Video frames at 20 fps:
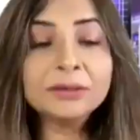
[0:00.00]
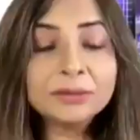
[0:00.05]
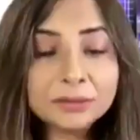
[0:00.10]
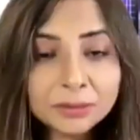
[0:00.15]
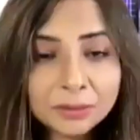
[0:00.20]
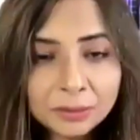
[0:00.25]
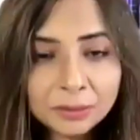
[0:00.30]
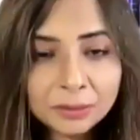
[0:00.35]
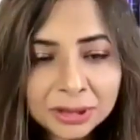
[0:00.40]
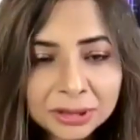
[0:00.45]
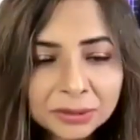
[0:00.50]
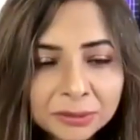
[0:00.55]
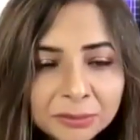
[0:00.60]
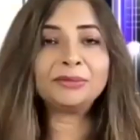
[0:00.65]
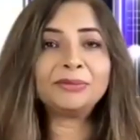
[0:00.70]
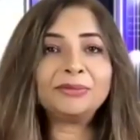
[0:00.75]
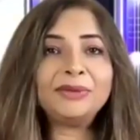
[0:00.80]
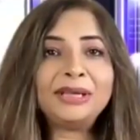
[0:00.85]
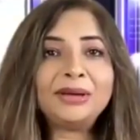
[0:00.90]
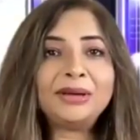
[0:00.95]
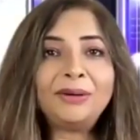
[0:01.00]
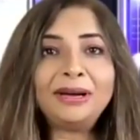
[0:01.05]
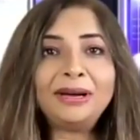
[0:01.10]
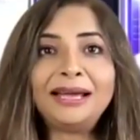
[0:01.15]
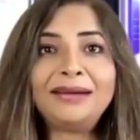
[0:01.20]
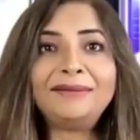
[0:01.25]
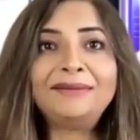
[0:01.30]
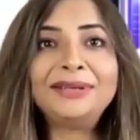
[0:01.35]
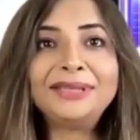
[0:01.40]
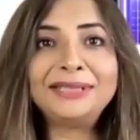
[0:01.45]
much, Kunbi. We all
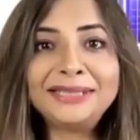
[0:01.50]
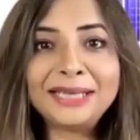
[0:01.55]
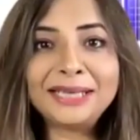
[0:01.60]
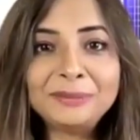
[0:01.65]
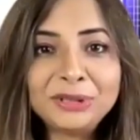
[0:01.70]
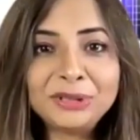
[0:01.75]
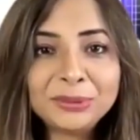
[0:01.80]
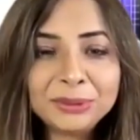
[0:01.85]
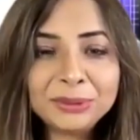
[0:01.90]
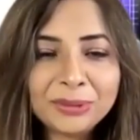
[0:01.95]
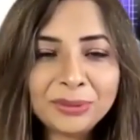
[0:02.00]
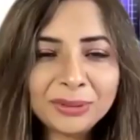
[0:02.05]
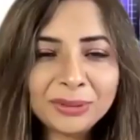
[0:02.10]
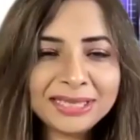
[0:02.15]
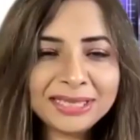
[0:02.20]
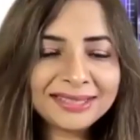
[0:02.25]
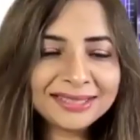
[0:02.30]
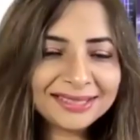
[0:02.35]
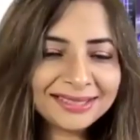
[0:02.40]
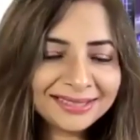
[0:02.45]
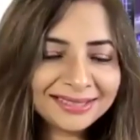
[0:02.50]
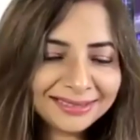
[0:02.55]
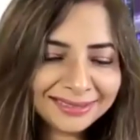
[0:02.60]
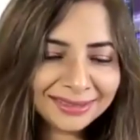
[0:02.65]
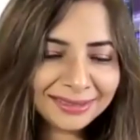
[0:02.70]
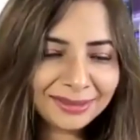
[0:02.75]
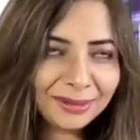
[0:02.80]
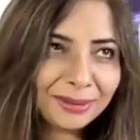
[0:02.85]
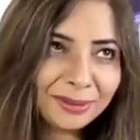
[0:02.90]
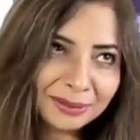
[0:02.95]
have learned, I'm sure the audience learned
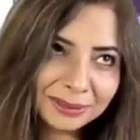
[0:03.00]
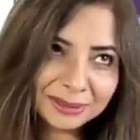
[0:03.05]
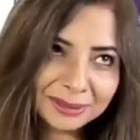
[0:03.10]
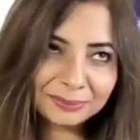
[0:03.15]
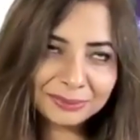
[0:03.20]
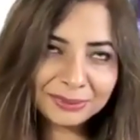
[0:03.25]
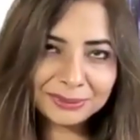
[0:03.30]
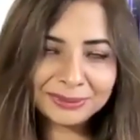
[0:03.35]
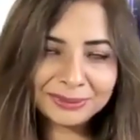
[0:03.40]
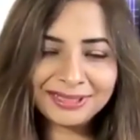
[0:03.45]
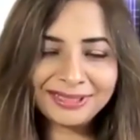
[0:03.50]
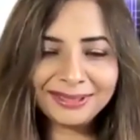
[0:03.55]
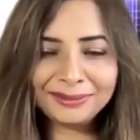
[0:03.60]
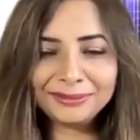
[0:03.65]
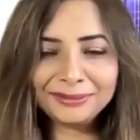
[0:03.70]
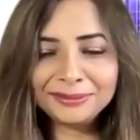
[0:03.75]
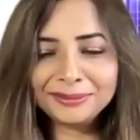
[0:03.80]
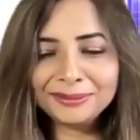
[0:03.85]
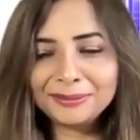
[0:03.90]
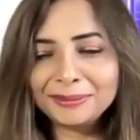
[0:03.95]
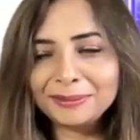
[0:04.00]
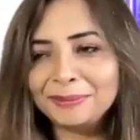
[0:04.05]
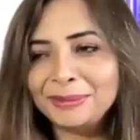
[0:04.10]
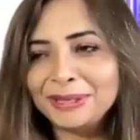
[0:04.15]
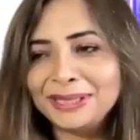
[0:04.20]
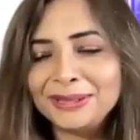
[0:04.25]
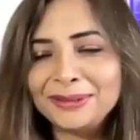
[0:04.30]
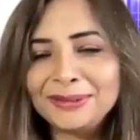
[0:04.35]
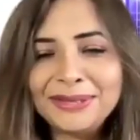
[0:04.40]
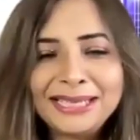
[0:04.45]
a lot about love,
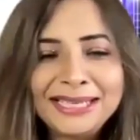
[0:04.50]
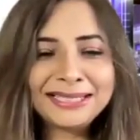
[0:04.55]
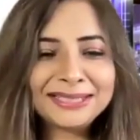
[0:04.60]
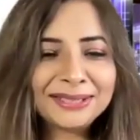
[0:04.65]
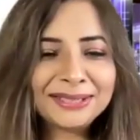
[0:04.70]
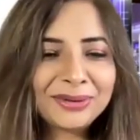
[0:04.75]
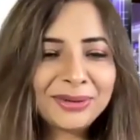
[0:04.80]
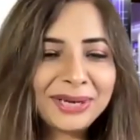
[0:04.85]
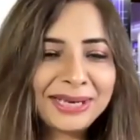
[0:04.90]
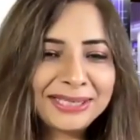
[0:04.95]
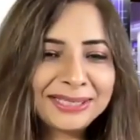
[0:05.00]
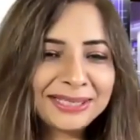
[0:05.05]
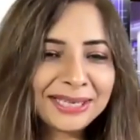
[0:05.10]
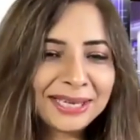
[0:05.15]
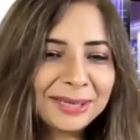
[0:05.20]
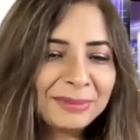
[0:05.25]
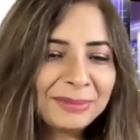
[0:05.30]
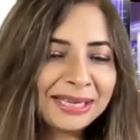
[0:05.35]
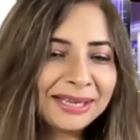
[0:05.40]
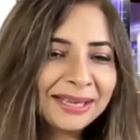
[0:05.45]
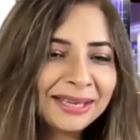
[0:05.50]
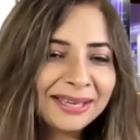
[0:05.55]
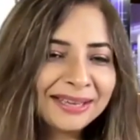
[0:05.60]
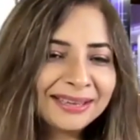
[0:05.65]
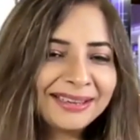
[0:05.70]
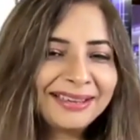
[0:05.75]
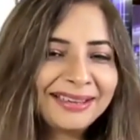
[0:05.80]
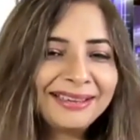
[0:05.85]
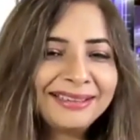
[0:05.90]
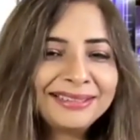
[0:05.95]
particularly great timing.
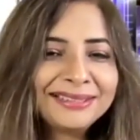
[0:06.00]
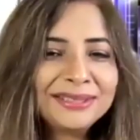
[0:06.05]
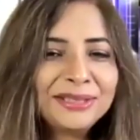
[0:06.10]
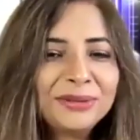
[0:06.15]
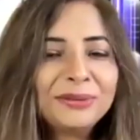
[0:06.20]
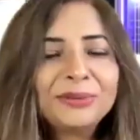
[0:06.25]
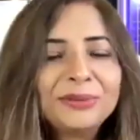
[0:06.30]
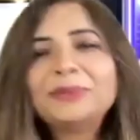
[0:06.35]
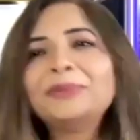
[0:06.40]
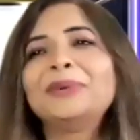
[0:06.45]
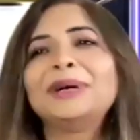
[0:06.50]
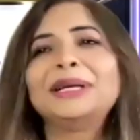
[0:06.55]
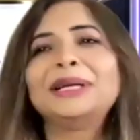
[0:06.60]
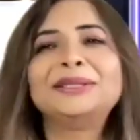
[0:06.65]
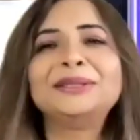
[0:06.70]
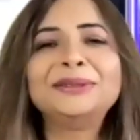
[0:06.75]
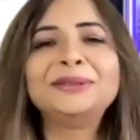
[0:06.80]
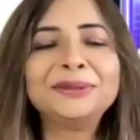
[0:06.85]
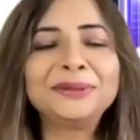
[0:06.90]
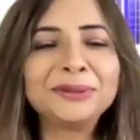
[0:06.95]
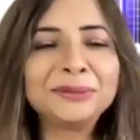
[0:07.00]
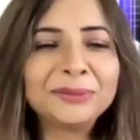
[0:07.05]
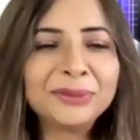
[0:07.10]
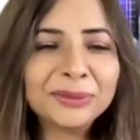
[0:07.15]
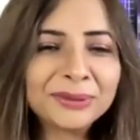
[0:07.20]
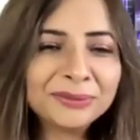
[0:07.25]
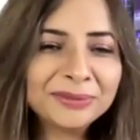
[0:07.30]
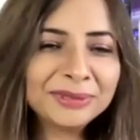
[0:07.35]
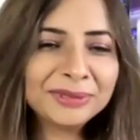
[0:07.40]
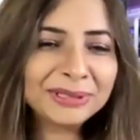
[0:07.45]
Guys, you know what to do
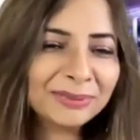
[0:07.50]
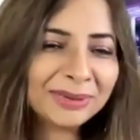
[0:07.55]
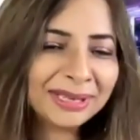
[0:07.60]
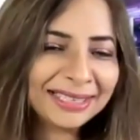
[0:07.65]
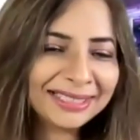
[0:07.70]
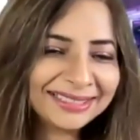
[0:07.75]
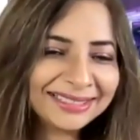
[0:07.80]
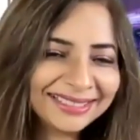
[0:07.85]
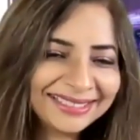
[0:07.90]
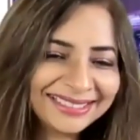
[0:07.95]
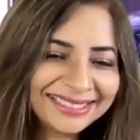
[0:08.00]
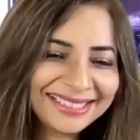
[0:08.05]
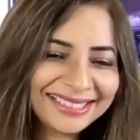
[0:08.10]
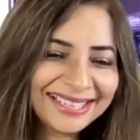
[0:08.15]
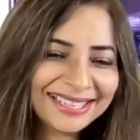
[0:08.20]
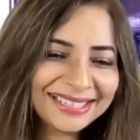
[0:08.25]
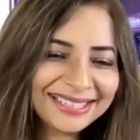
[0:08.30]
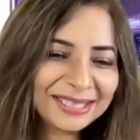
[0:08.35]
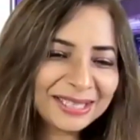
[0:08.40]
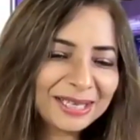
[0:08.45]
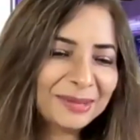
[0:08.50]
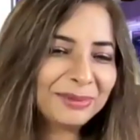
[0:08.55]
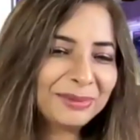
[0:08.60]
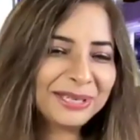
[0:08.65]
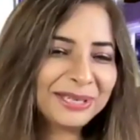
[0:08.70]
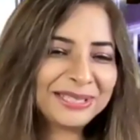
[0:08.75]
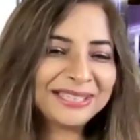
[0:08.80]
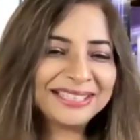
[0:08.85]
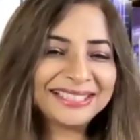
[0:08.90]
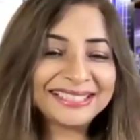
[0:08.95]
tomorrow with Valentine's Day,
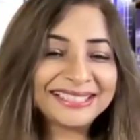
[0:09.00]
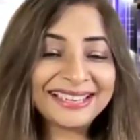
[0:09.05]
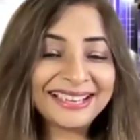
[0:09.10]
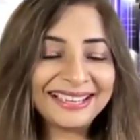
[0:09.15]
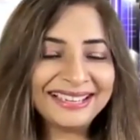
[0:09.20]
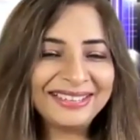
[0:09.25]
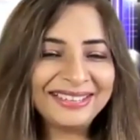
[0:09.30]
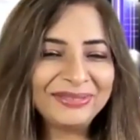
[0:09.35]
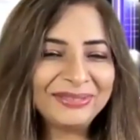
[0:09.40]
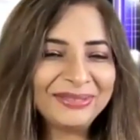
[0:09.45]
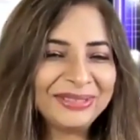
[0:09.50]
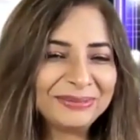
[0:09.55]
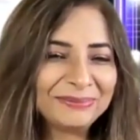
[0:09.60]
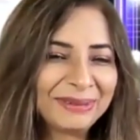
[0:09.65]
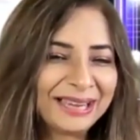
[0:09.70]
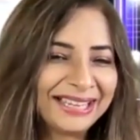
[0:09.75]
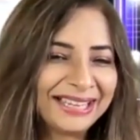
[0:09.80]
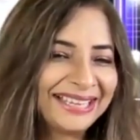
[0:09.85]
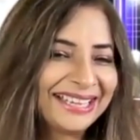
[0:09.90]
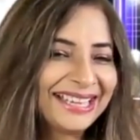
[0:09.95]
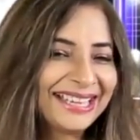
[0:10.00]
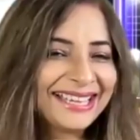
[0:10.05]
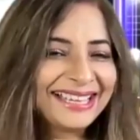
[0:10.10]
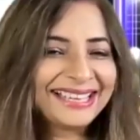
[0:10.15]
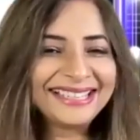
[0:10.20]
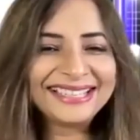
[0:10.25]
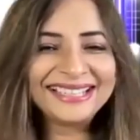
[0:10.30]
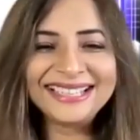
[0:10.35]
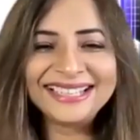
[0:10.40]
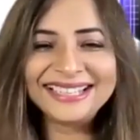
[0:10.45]
celebrate in style by
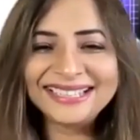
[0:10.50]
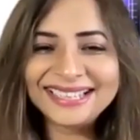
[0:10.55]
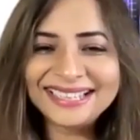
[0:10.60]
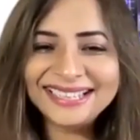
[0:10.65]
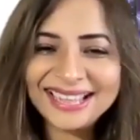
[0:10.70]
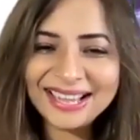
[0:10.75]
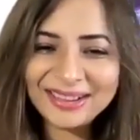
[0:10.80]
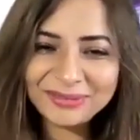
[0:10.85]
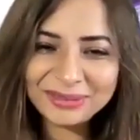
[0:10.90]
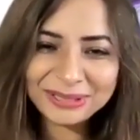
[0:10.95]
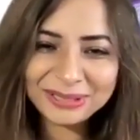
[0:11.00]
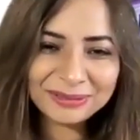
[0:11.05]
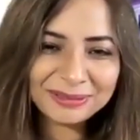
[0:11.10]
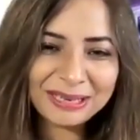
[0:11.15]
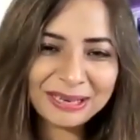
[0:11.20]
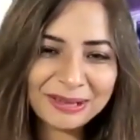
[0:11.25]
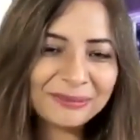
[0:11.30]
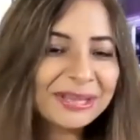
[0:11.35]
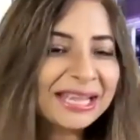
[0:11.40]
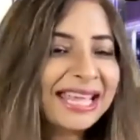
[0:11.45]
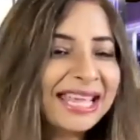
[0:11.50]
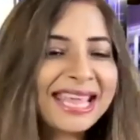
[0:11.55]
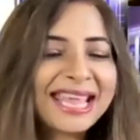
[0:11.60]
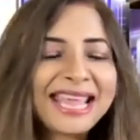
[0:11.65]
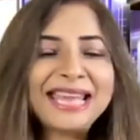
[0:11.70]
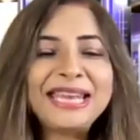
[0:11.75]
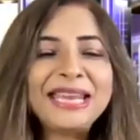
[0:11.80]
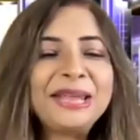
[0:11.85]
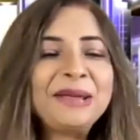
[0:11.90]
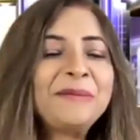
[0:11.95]
learning the language of love.
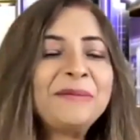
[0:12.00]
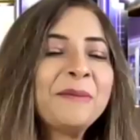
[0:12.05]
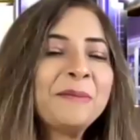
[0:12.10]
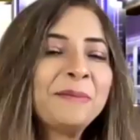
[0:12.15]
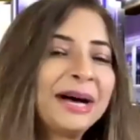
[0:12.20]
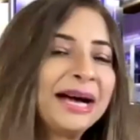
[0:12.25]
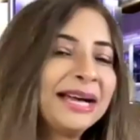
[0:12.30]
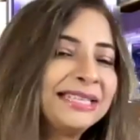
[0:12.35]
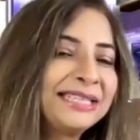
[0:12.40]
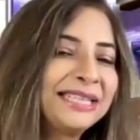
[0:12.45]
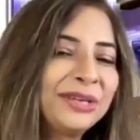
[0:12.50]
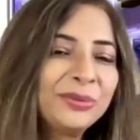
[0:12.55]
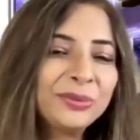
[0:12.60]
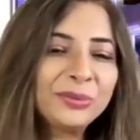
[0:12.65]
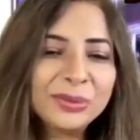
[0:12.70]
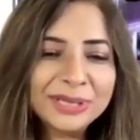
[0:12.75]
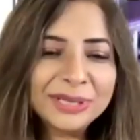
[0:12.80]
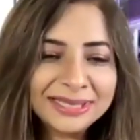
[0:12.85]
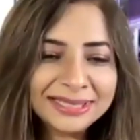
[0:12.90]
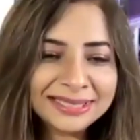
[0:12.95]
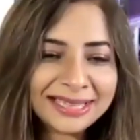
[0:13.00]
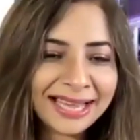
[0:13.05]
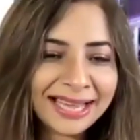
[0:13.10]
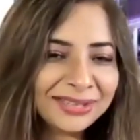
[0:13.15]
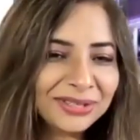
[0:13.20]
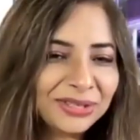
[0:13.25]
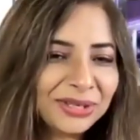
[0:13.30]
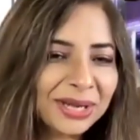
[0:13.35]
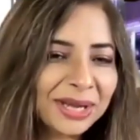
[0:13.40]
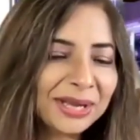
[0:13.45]
Any parting words
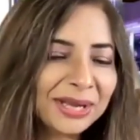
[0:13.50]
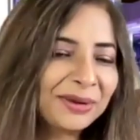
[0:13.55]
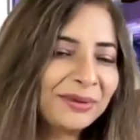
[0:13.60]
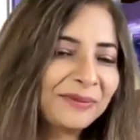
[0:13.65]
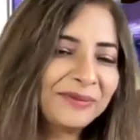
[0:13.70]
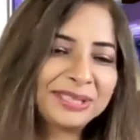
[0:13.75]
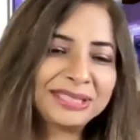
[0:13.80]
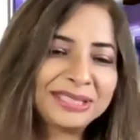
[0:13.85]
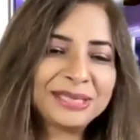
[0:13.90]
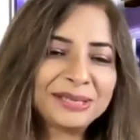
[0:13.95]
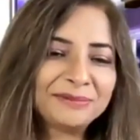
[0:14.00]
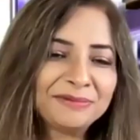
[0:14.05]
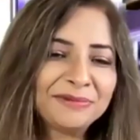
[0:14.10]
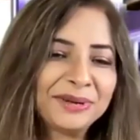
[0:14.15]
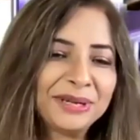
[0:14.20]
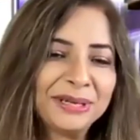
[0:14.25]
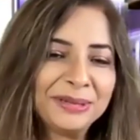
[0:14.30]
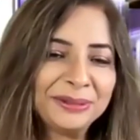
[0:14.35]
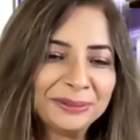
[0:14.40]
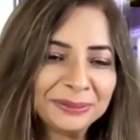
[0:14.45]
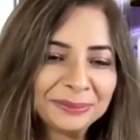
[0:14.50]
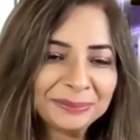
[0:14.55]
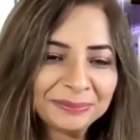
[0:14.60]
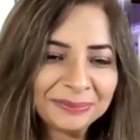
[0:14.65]
and sharing wisdom for you?